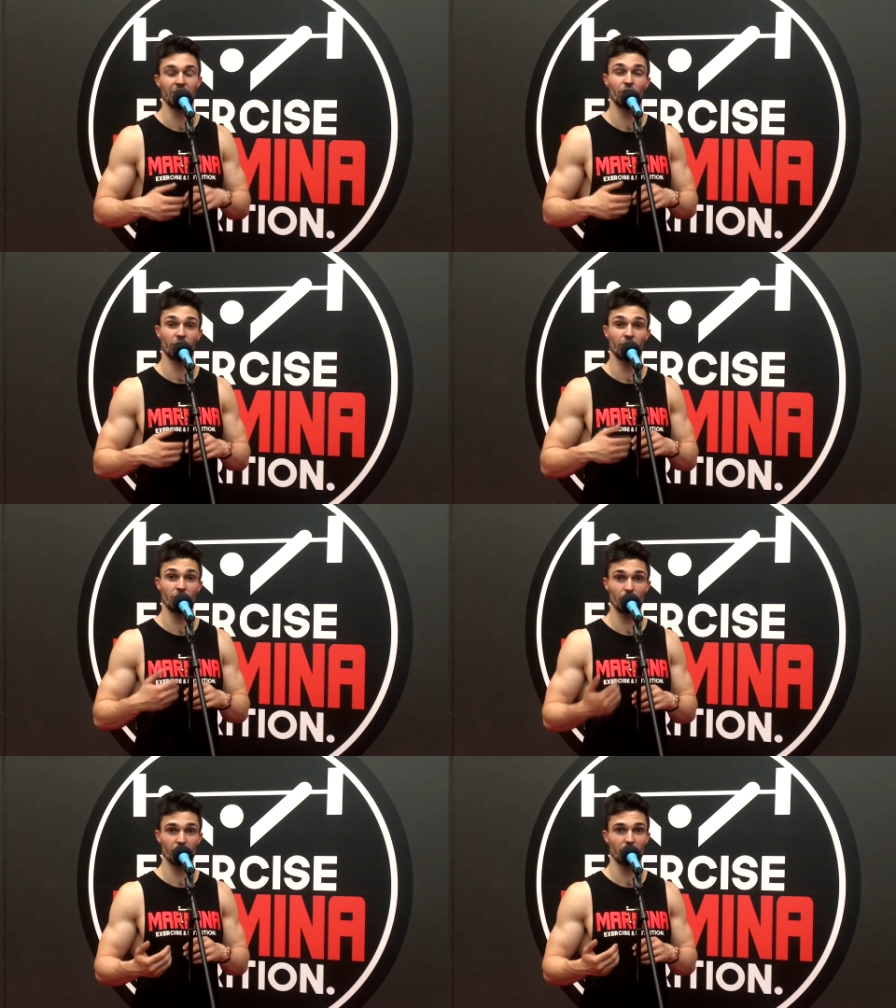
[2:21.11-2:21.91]
And you're not going
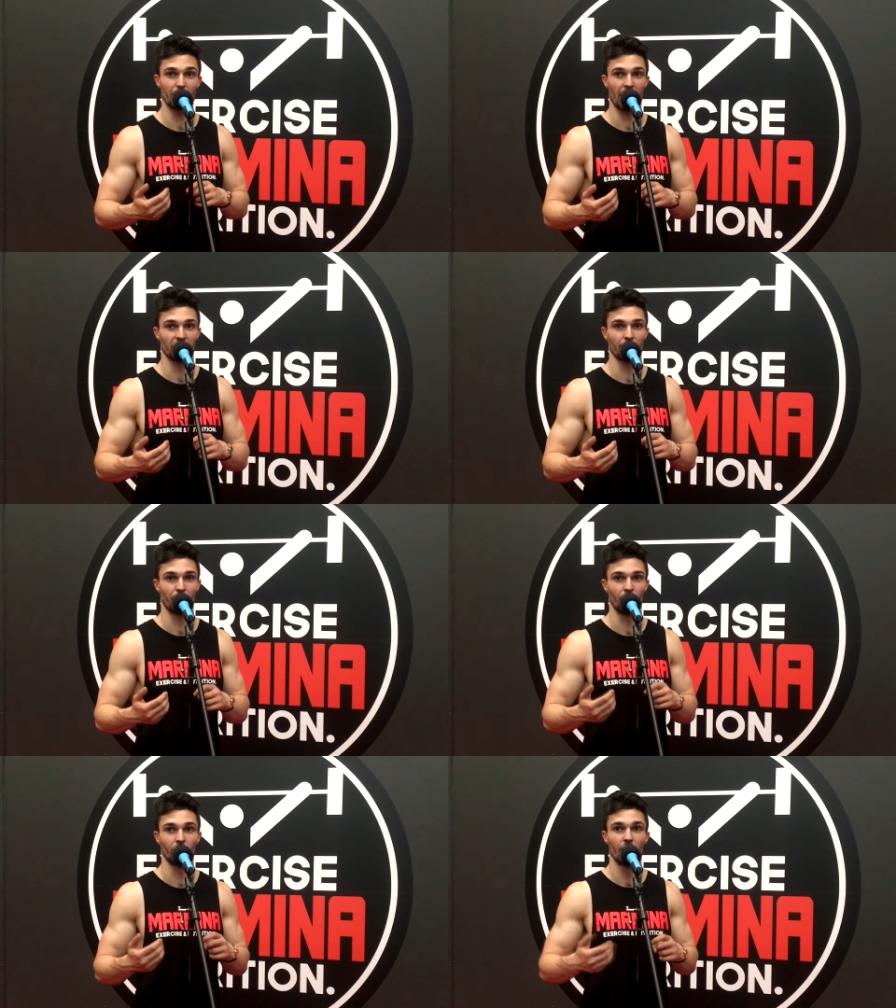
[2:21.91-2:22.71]
to use the
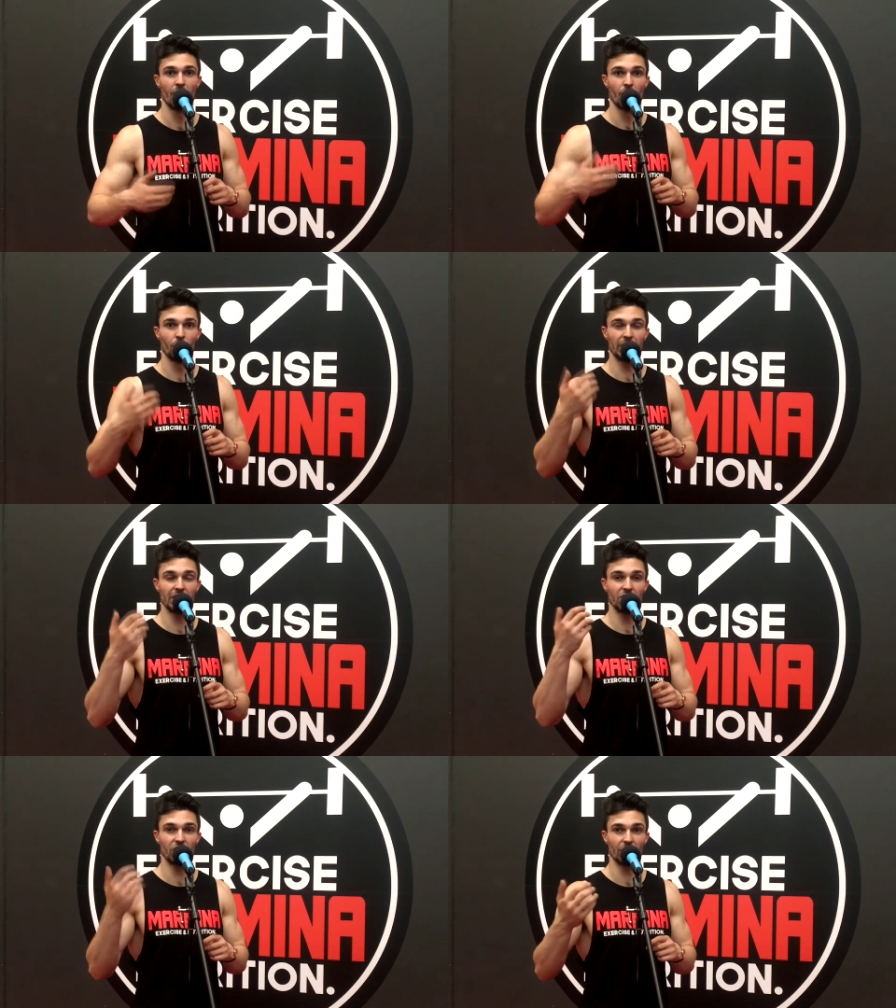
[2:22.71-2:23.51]
basketball
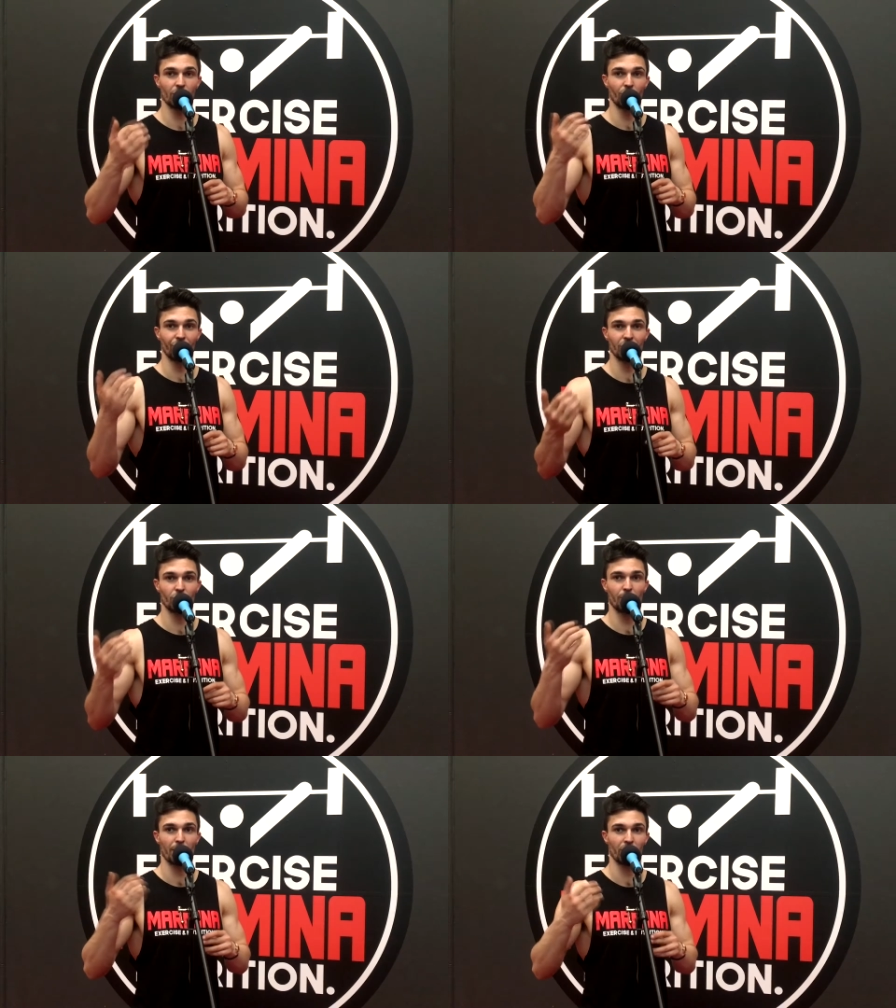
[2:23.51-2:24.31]
within general
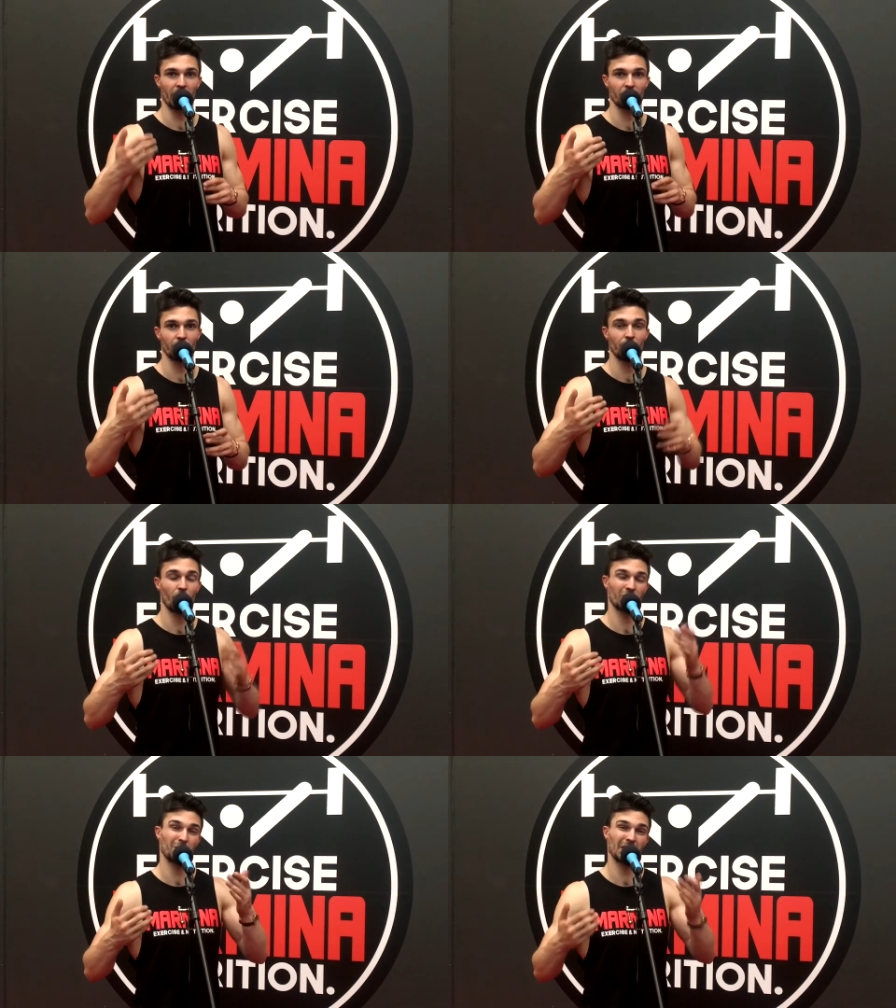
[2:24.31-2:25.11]
physical preparation
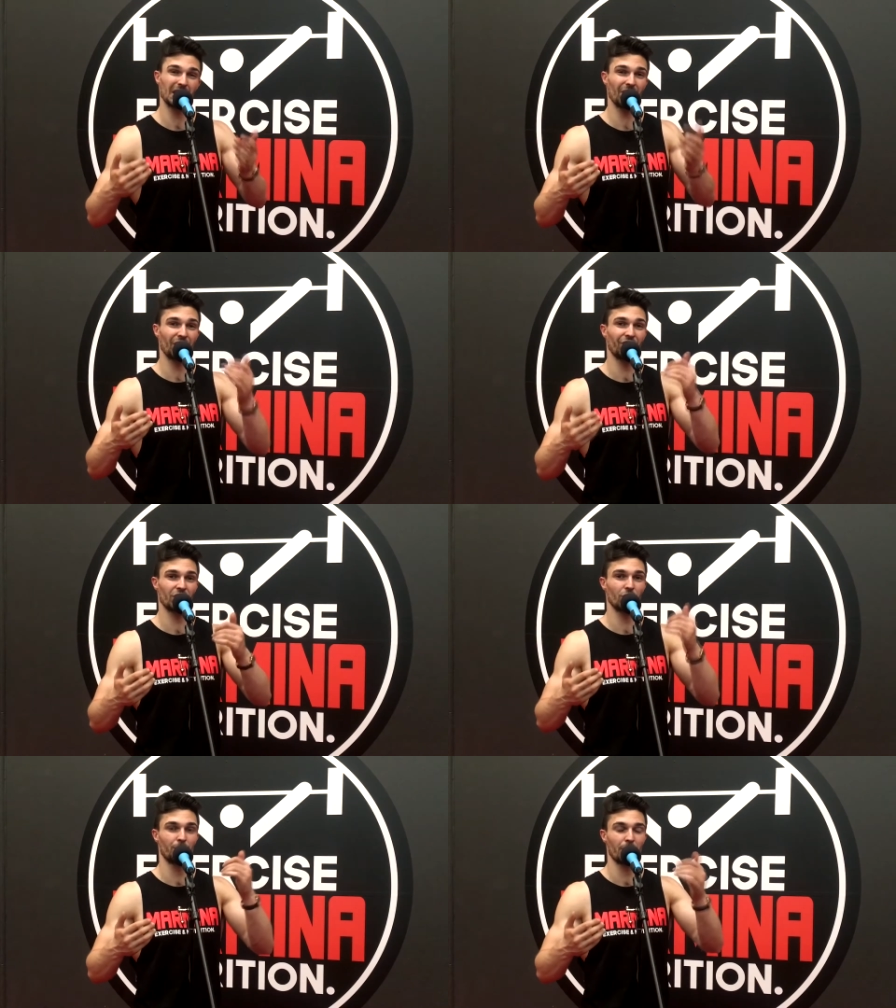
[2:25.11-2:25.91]
or specific
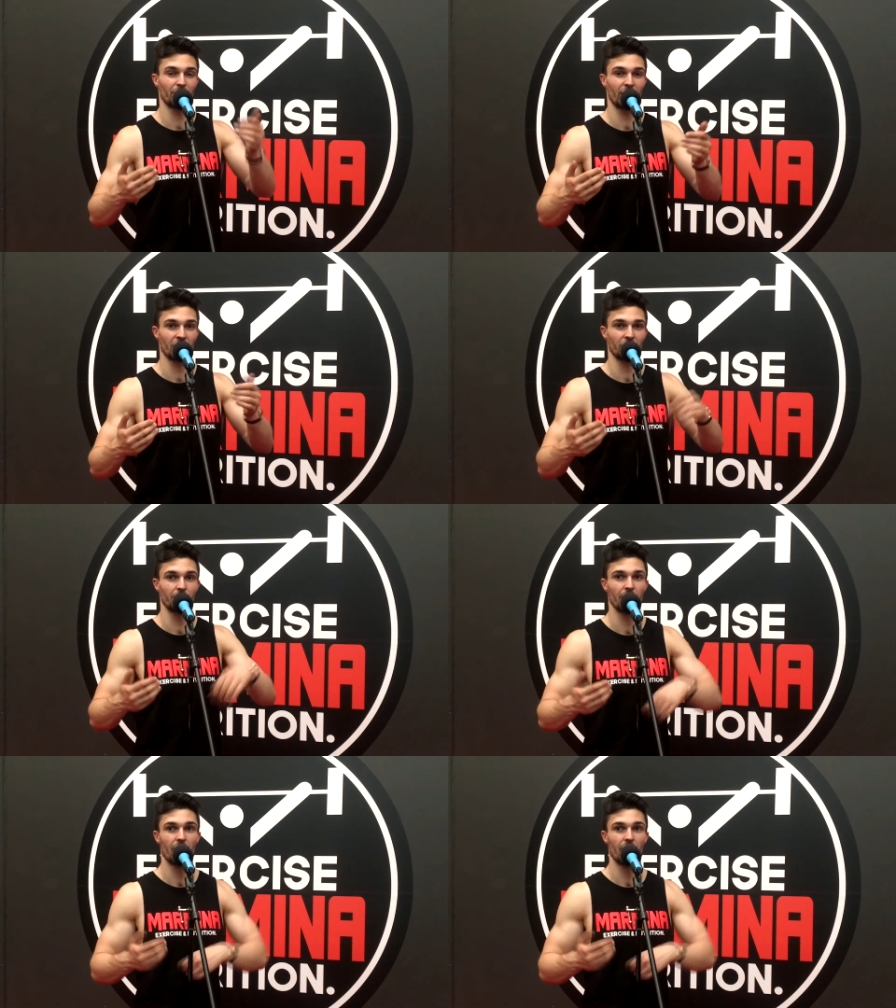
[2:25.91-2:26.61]
physical preparation